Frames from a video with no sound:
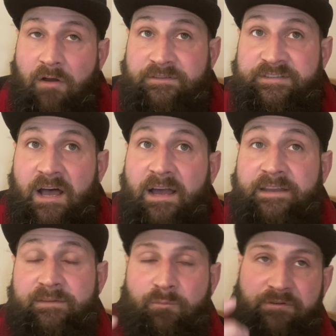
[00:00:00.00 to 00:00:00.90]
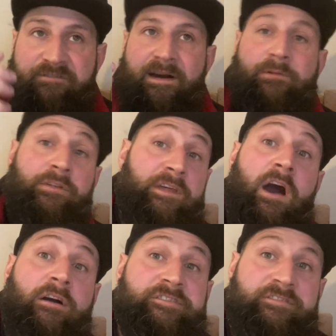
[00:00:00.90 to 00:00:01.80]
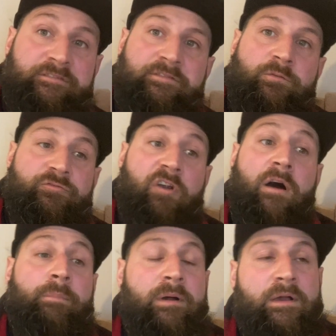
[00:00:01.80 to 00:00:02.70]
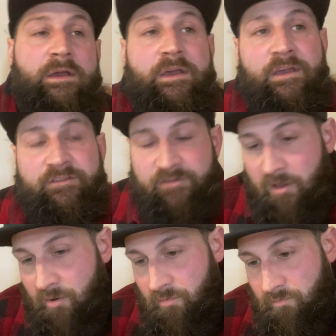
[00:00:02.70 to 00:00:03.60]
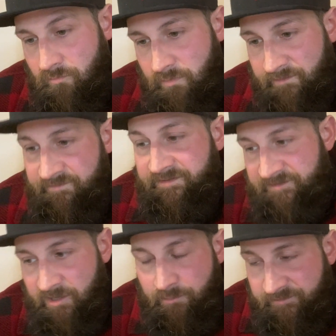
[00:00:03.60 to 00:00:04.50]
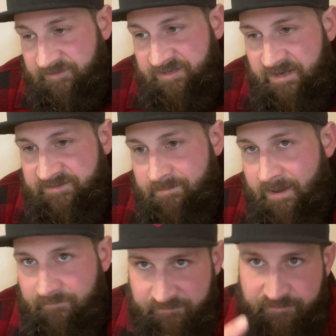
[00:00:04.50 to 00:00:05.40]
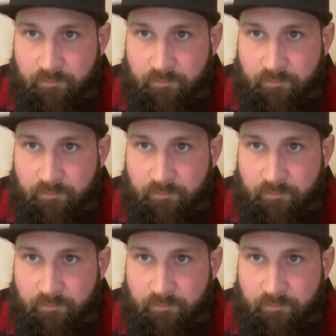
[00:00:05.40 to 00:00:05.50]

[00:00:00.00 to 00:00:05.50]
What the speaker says: side and would have fouled on the arches at full drop. So we convinced the owner to change them out for some